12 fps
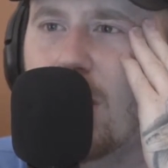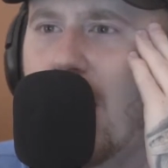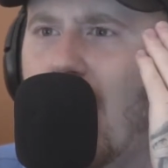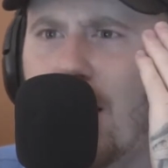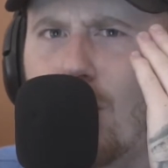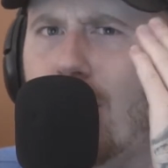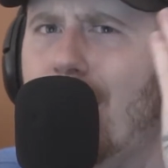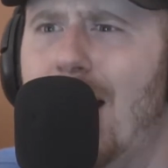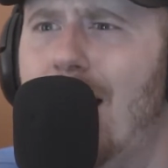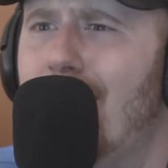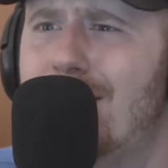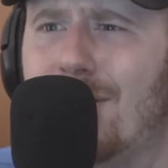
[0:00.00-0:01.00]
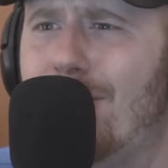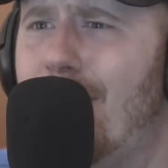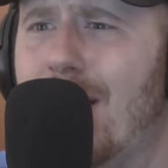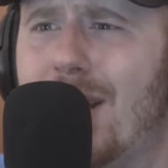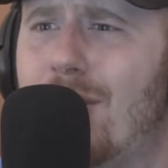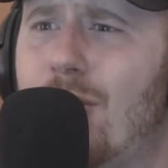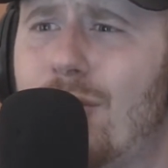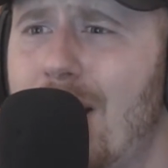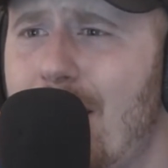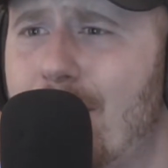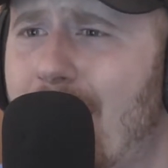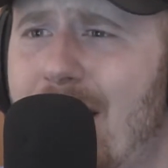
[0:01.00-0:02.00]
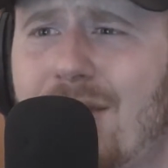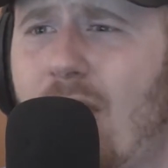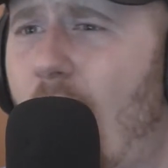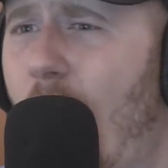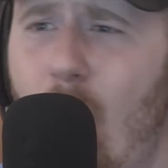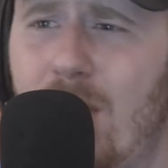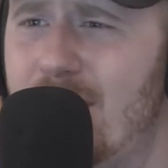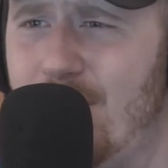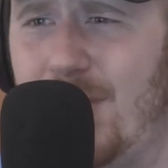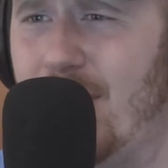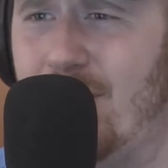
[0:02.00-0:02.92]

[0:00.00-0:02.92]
Woody Allen. Woody yeah. Allen's a fucking creep. And yeah. he's always been a